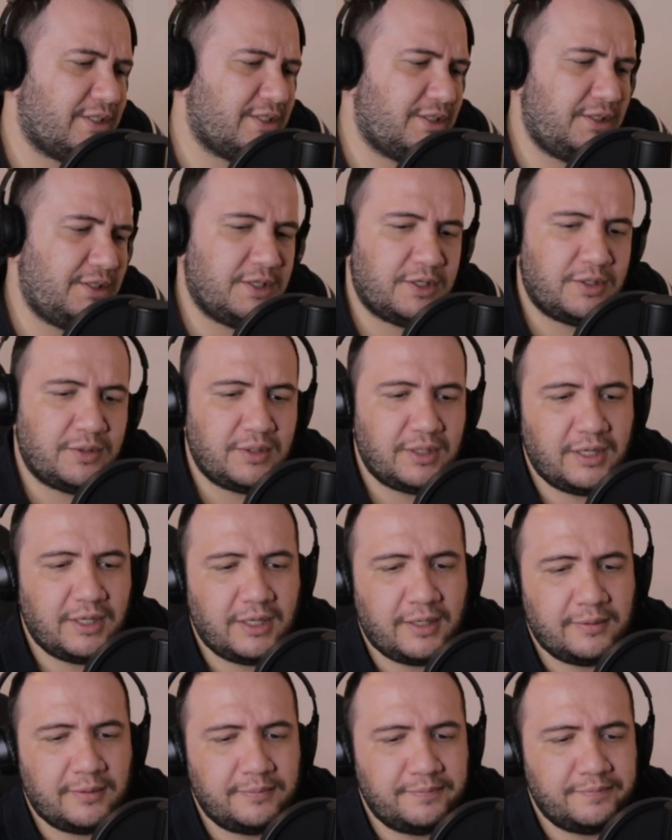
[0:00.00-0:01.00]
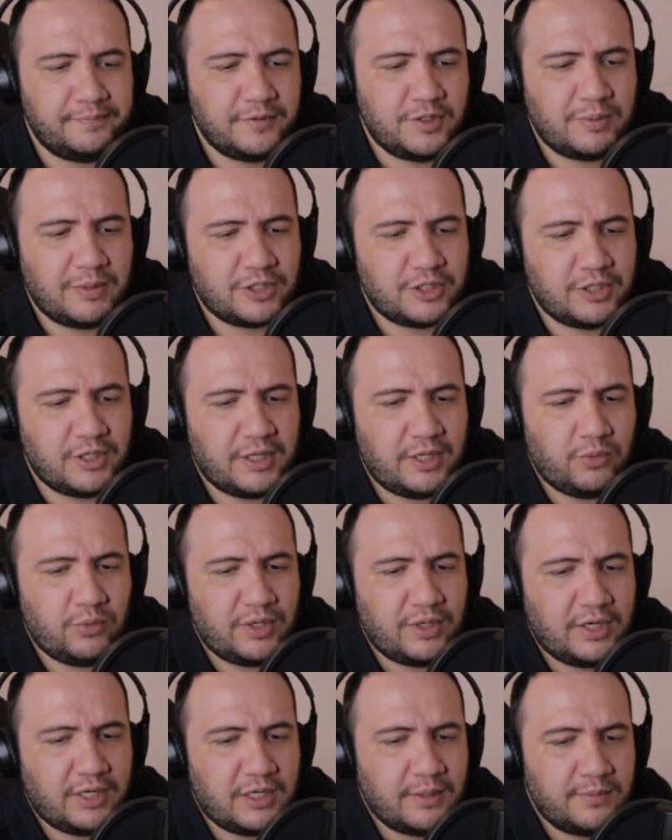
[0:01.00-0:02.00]
You know, um, especially when
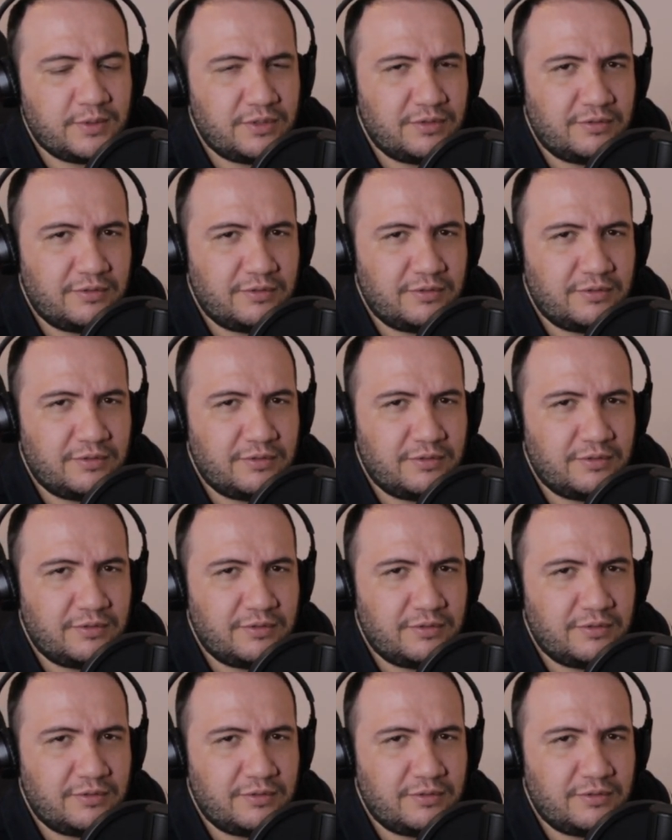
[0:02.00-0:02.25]
it comes to